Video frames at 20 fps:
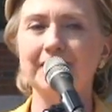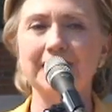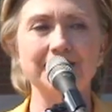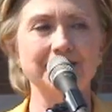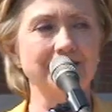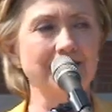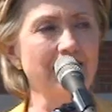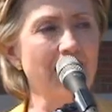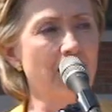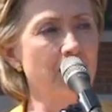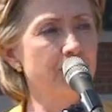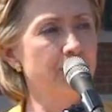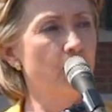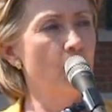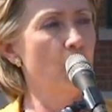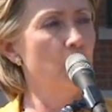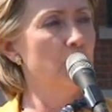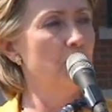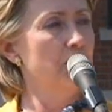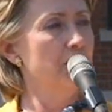I see our
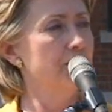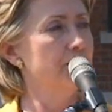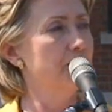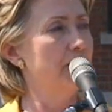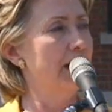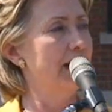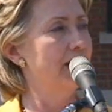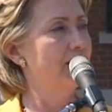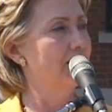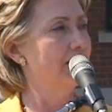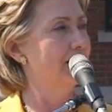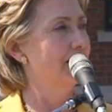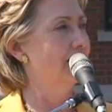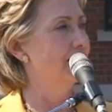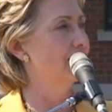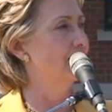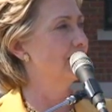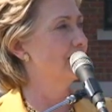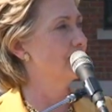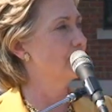former mayor
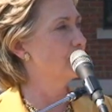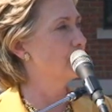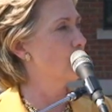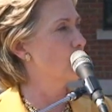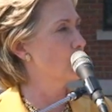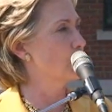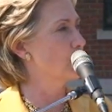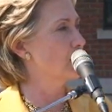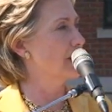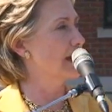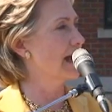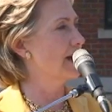here and the former